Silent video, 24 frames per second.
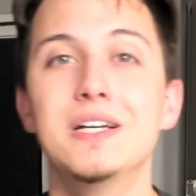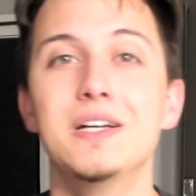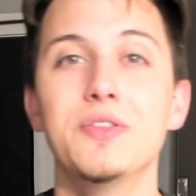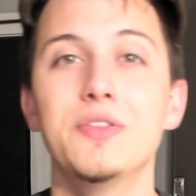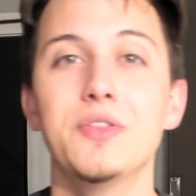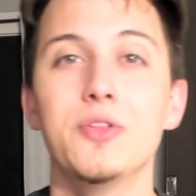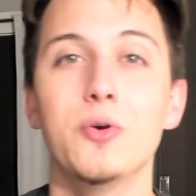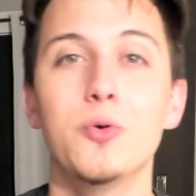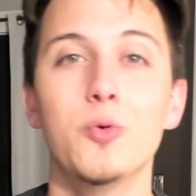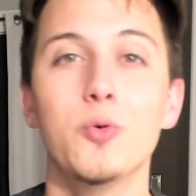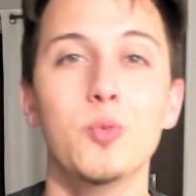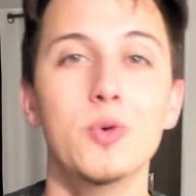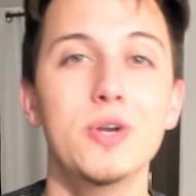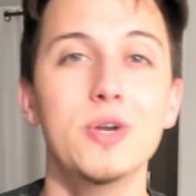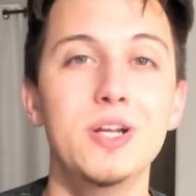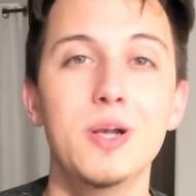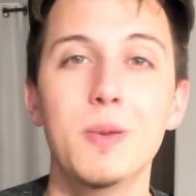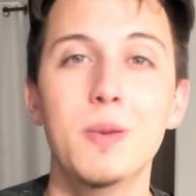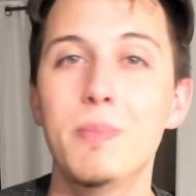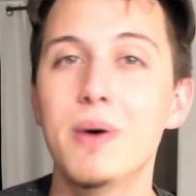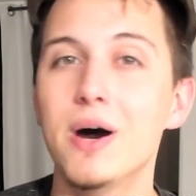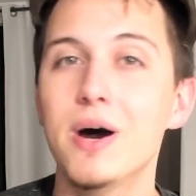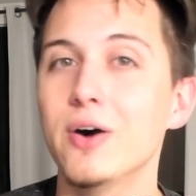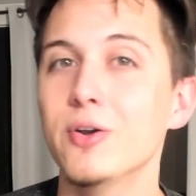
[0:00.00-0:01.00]
they'll read
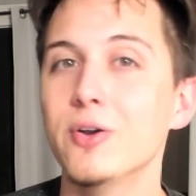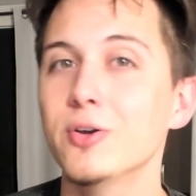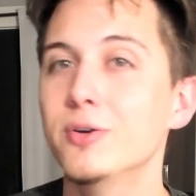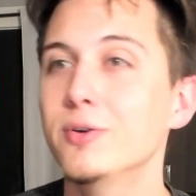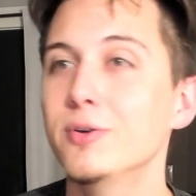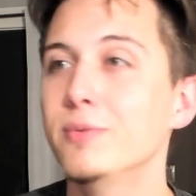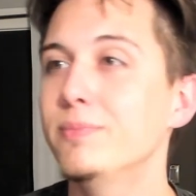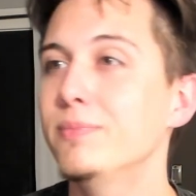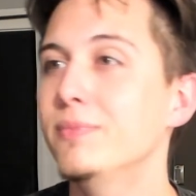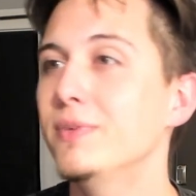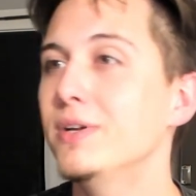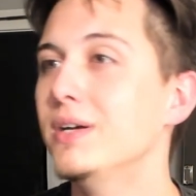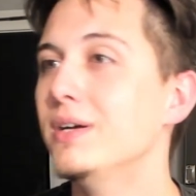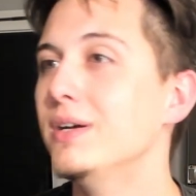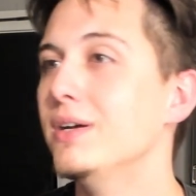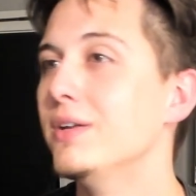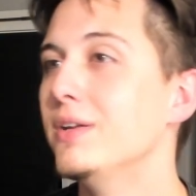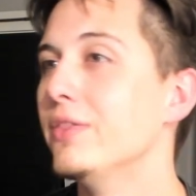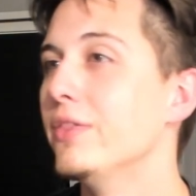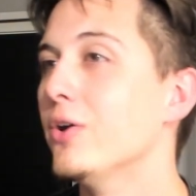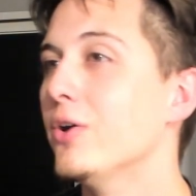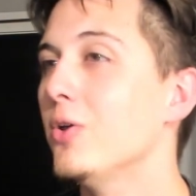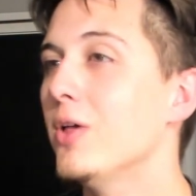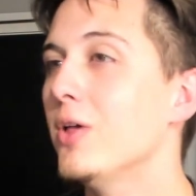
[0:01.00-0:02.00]
about Him,
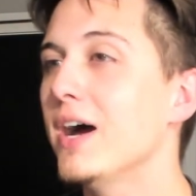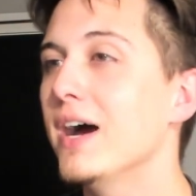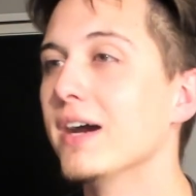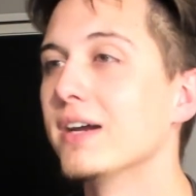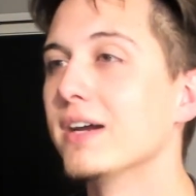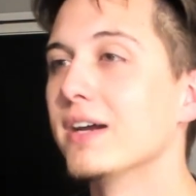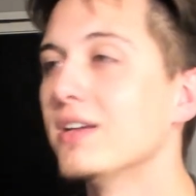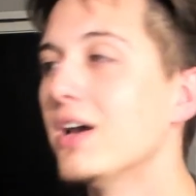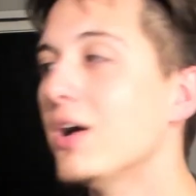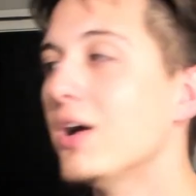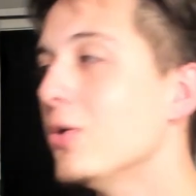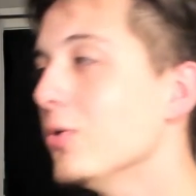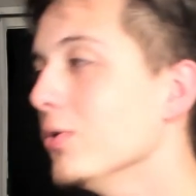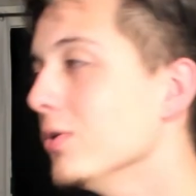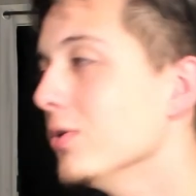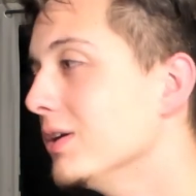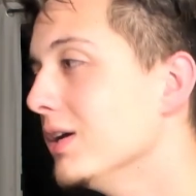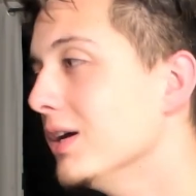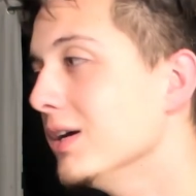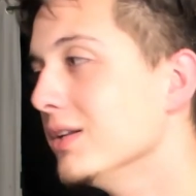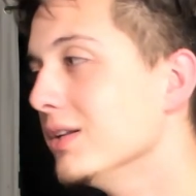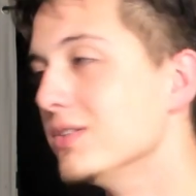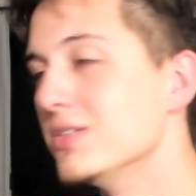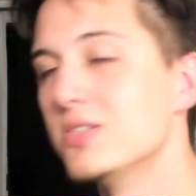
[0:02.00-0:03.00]
they'll act out
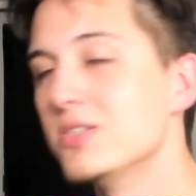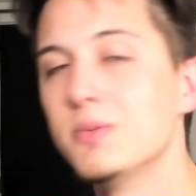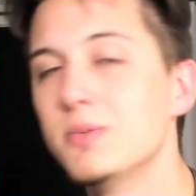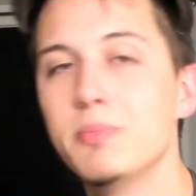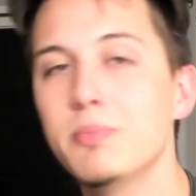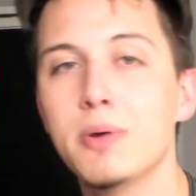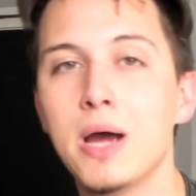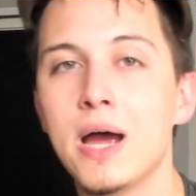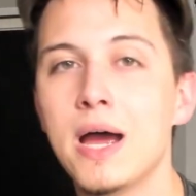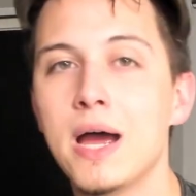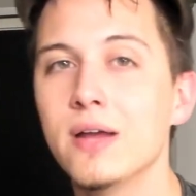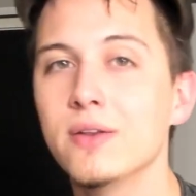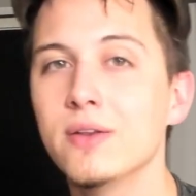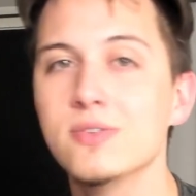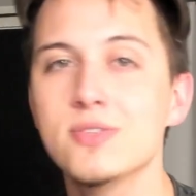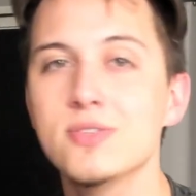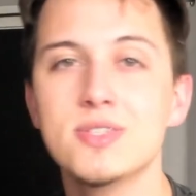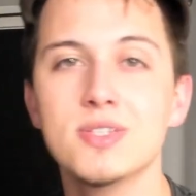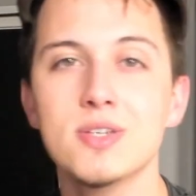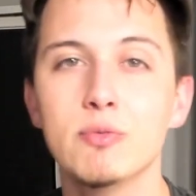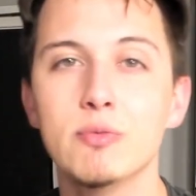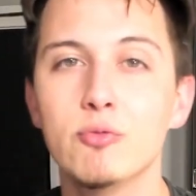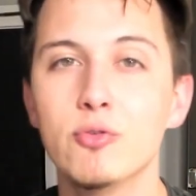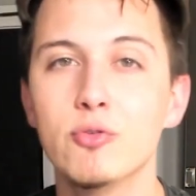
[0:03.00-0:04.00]
against bad,
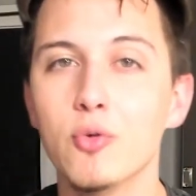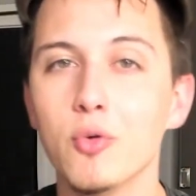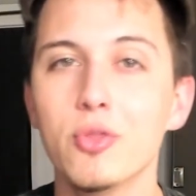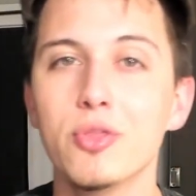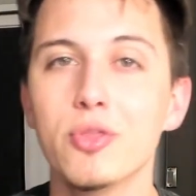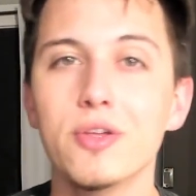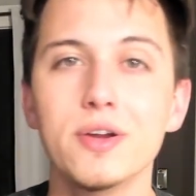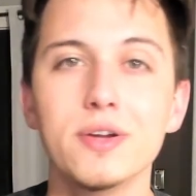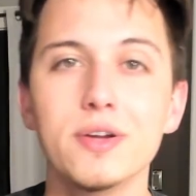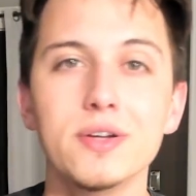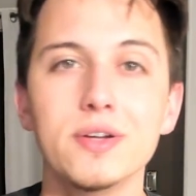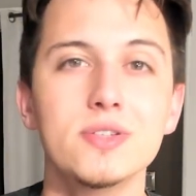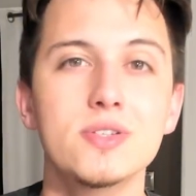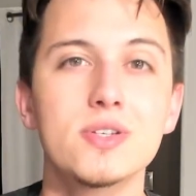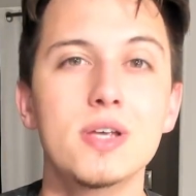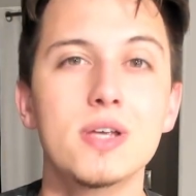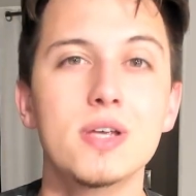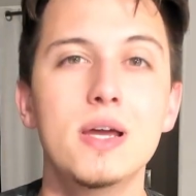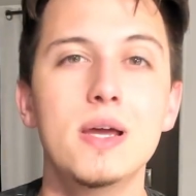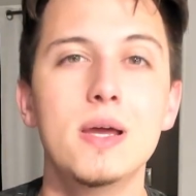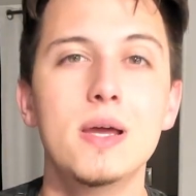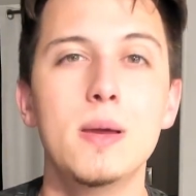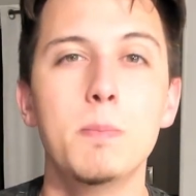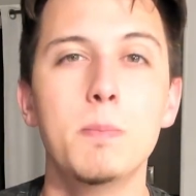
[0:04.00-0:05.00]
sinful things,
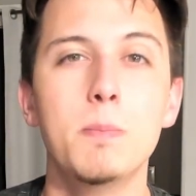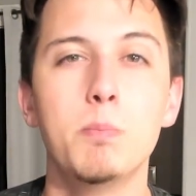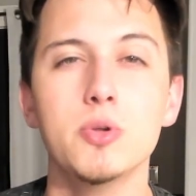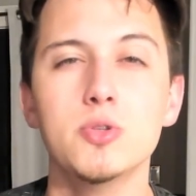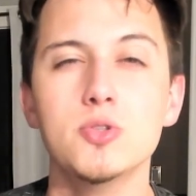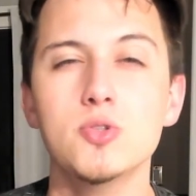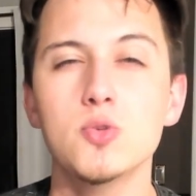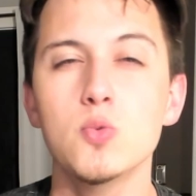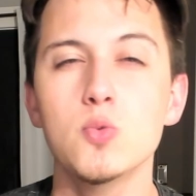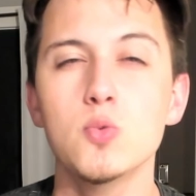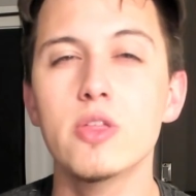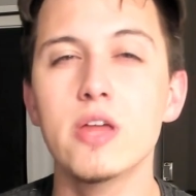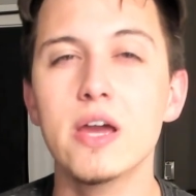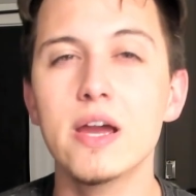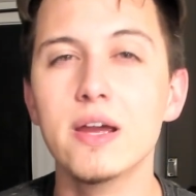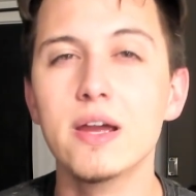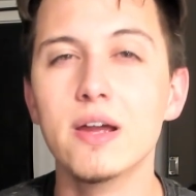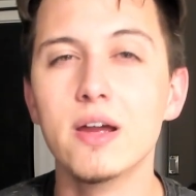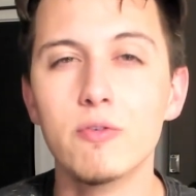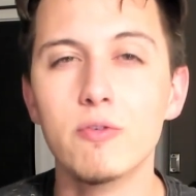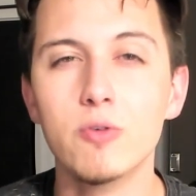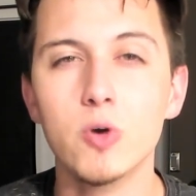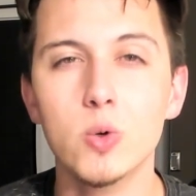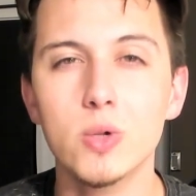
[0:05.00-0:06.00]
but do they
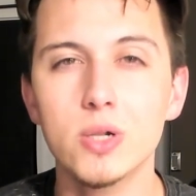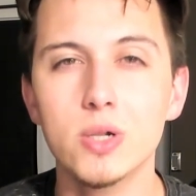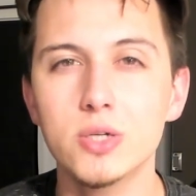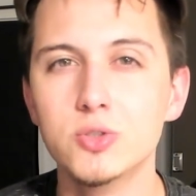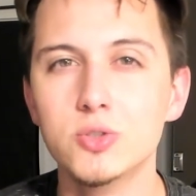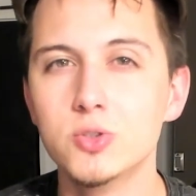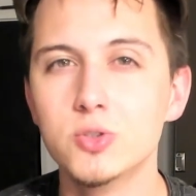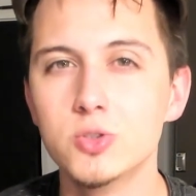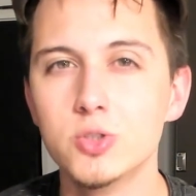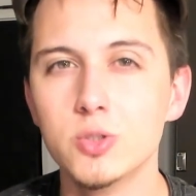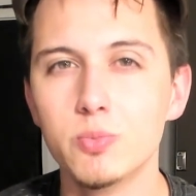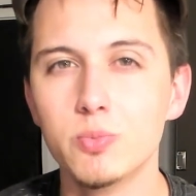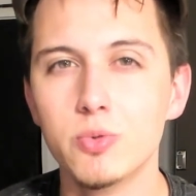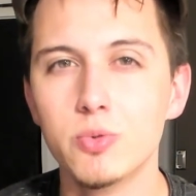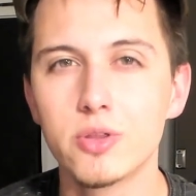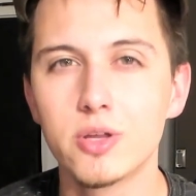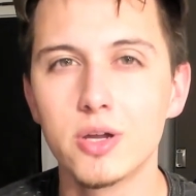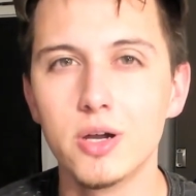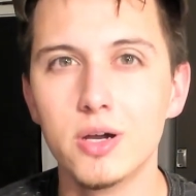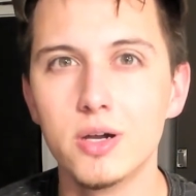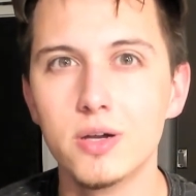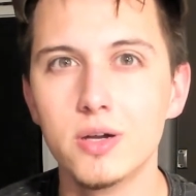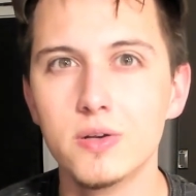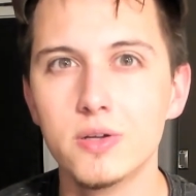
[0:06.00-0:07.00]
have a relationship with
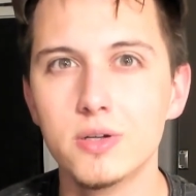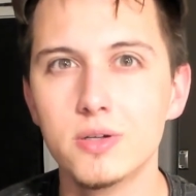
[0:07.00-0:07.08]
God?